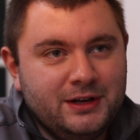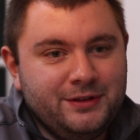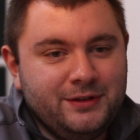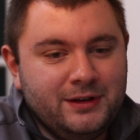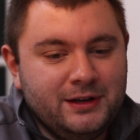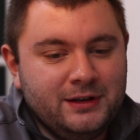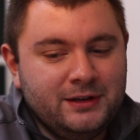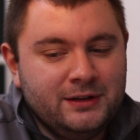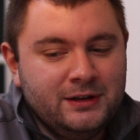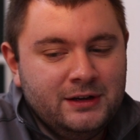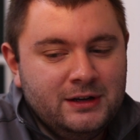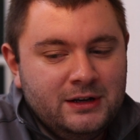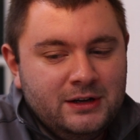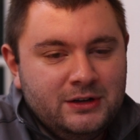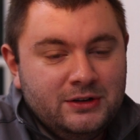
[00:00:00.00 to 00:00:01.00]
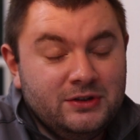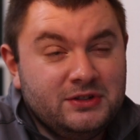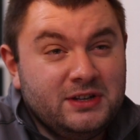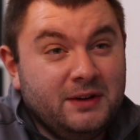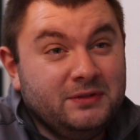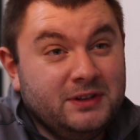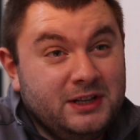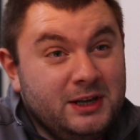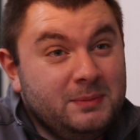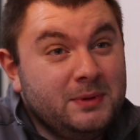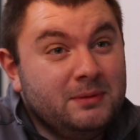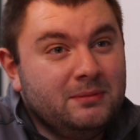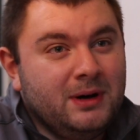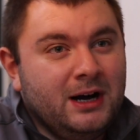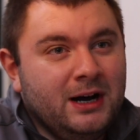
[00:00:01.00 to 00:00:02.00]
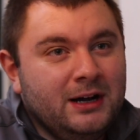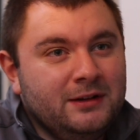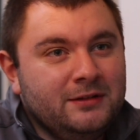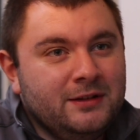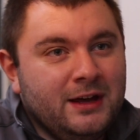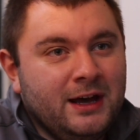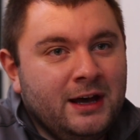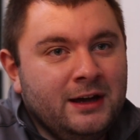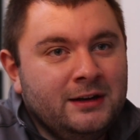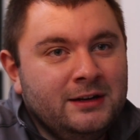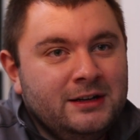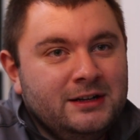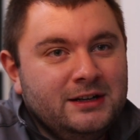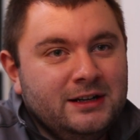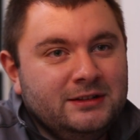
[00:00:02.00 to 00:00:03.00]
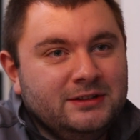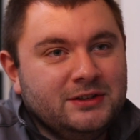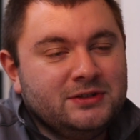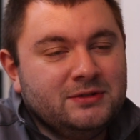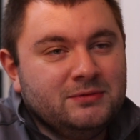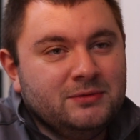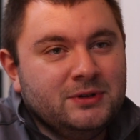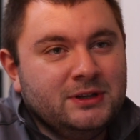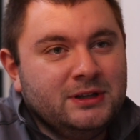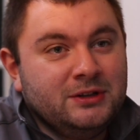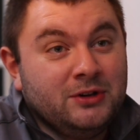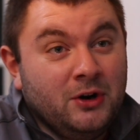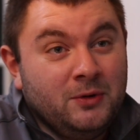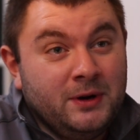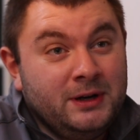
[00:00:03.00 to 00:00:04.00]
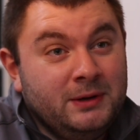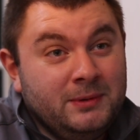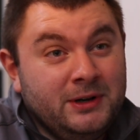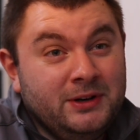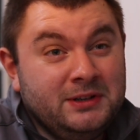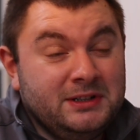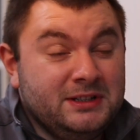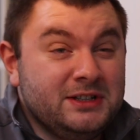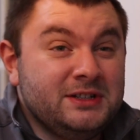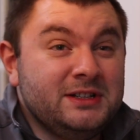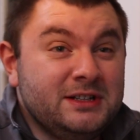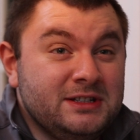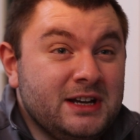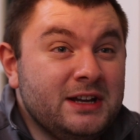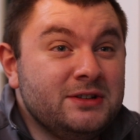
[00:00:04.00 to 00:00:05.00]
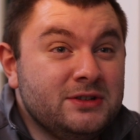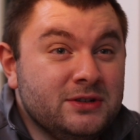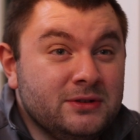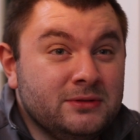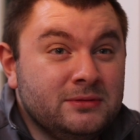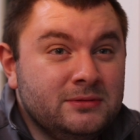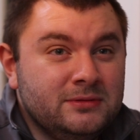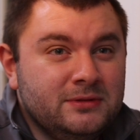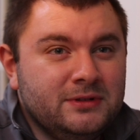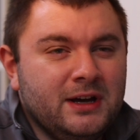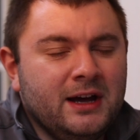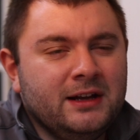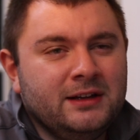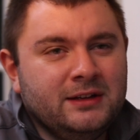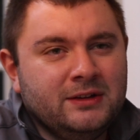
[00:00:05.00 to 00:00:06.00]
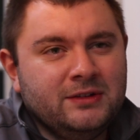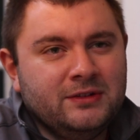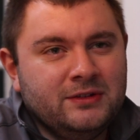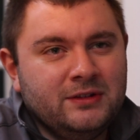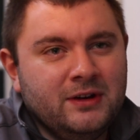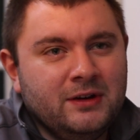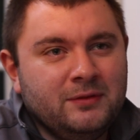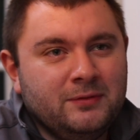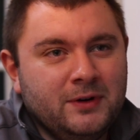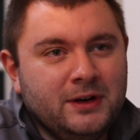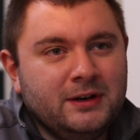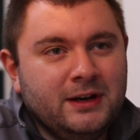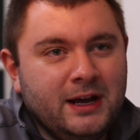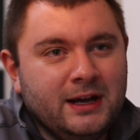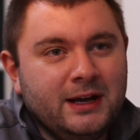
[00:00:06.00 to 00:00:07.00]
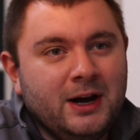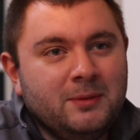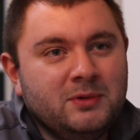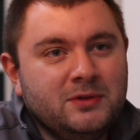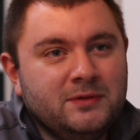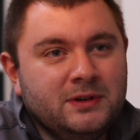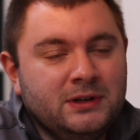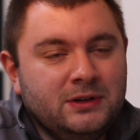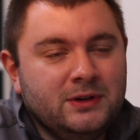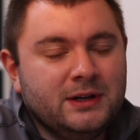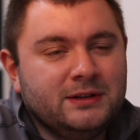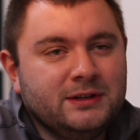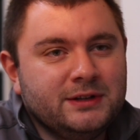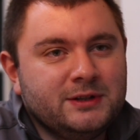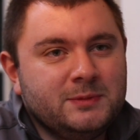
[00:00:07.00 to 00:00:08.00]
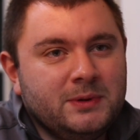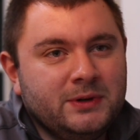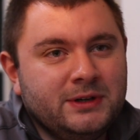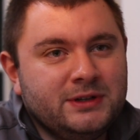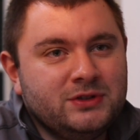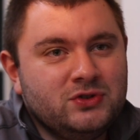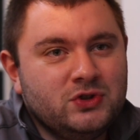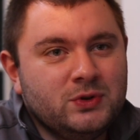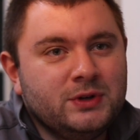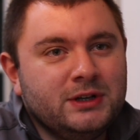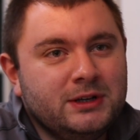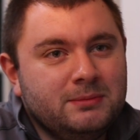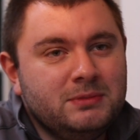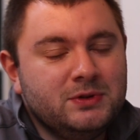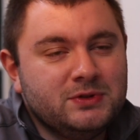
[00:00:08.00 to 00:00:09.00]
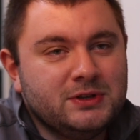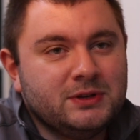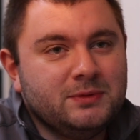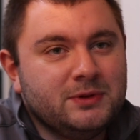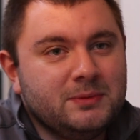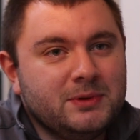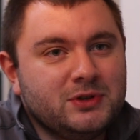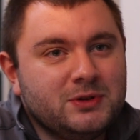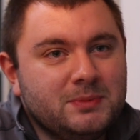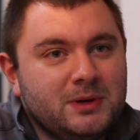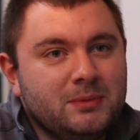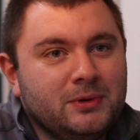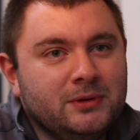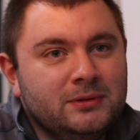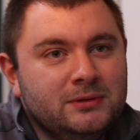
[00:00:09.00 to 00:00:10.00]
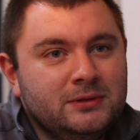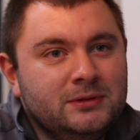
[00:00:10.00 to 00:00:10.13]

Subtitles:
I think you just have to keep in mind that it doesn't really go anywhere and it doesn't intend to. That it's a fun hangout movie and you get to experience joy and music with a bunch of people.